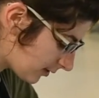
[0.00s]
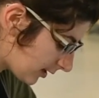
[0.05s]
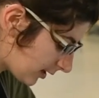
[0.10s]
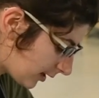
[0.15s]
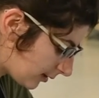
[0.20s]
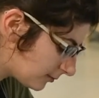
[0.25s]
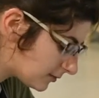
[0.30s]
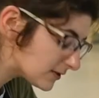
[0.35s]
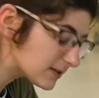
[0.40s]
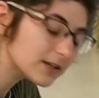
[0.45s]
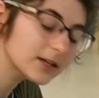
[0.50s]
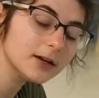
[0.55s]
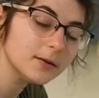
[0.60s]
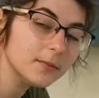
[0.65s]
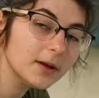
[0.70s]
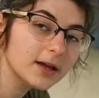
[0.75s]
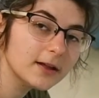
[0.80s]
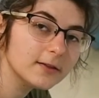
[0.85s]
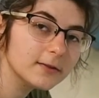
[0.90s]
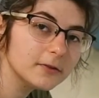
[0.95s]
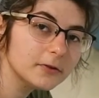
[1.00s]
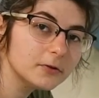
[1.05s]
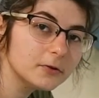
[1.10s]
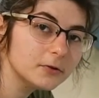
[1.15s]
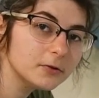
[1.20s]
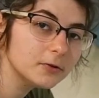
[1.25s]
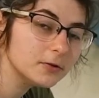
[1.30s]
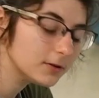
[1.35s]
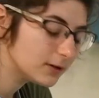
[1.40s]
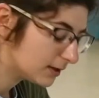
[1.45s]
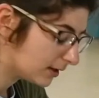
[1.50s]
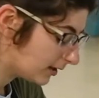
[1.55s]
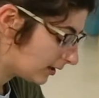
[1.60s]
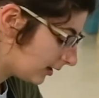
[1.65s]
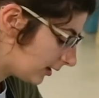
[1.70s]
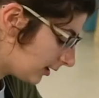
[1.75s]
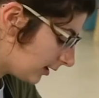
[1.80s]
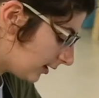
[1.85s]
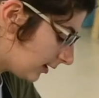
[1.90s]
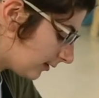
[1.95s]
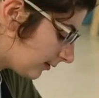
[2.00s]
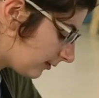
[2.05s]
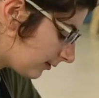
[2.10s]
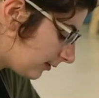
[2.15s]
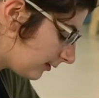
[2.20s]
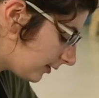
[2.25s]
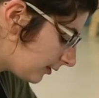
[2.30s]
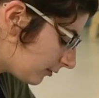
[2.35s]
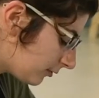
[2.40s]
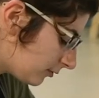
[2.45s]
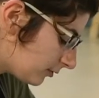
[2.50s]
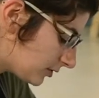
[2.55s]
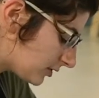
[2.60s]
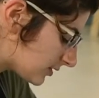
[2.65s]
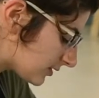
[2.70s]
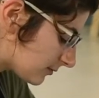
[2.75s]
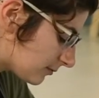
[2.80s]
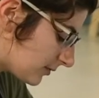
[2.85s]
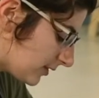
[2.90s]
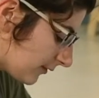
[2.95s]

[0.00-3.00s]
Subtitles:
And I'm just going to make little just